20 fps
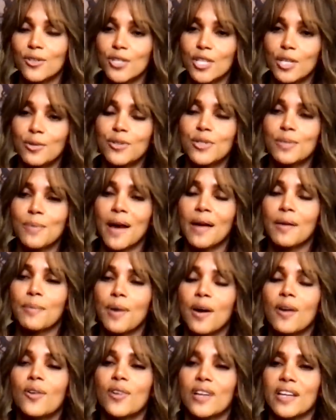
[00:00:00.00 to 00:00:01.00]
She was my
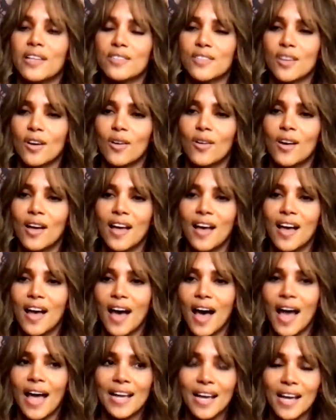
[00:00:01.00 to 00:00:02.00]
opponent. So
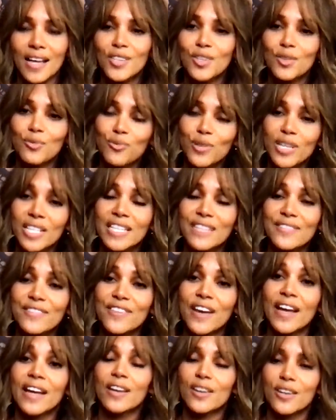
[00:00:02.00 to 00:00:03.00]
I got to really
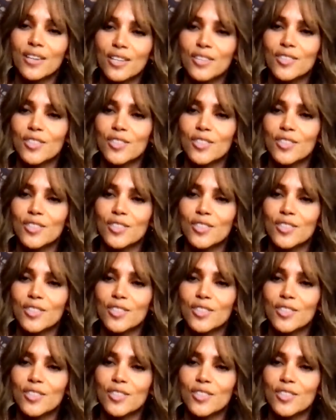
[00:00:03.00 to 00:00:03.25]
fight her.